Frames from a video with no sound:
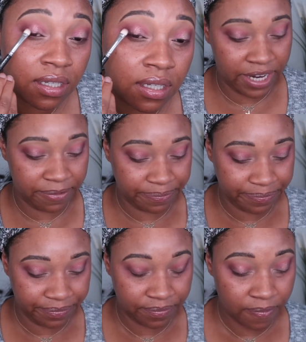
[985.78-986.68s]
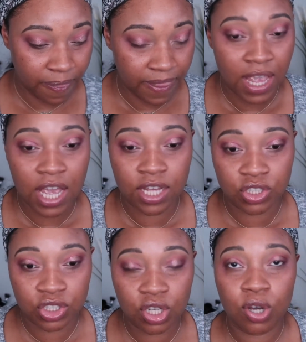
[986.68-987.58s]
Right.
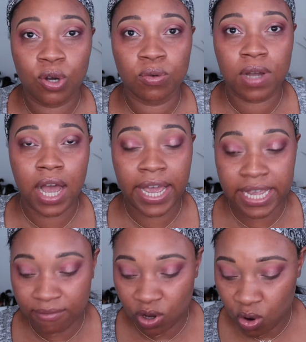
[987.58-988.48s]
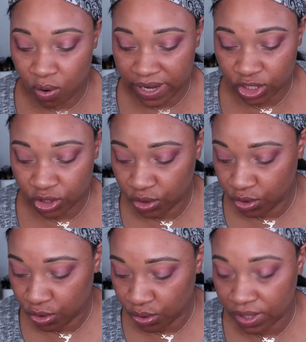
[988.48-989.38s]
So I am going
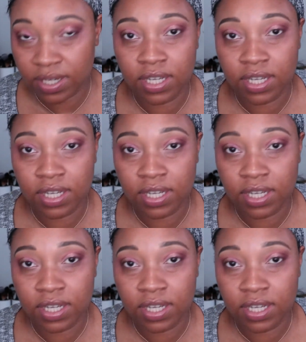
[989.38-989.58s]
to